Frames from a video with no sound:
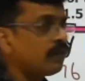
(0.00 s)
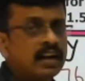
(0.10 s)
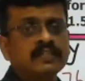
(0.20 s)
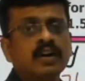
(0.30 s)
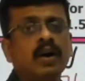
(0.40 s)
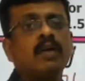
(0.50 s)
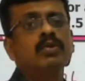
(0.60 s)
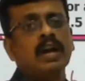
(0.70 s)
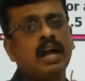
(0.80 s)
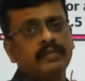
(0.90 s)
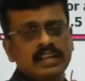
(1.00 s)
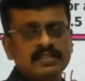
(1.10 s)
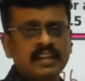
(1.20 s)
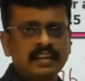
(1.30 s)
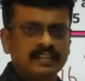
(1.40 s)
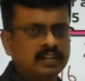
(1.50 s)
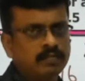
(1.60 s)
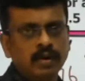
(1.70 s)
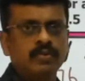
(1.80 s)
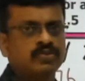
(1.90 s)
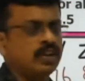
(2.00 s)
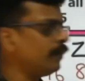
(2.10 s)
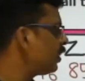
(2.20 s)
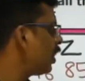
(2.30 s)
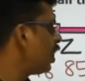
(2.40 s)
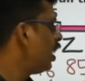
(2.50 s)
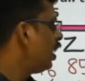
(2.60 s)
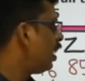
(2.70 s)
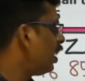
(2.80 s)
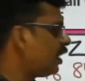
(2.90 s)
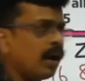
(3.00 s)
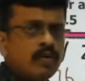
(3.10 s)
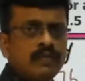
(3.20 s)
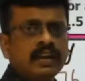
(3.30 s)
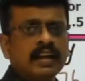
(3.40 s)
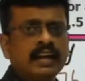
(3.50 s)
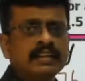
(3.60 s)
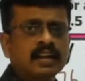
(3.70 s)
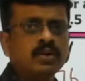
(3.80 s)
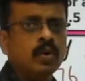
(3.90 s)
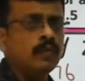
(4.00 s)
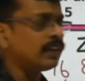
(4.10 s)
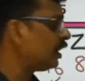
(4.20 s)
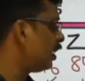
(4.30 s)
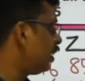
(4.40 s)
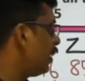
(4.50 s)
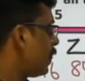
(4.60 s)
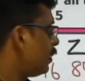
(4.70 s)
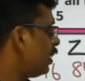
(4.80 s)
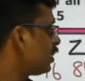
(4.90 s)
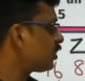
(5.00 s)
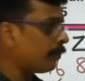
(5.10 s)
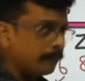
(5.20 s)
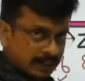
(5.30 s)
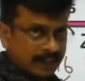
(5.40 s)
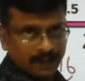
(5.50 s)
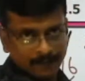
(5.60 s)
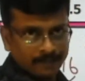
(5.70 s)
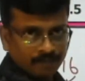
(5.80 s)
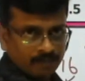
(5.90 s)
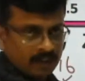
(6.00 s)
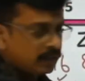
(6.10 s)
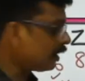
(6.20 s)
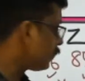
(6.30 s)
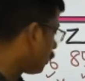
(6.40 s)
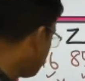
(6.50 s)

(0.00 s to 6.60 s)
what is the overall average? That is the simple question. Now we can either go with the sum method. That sum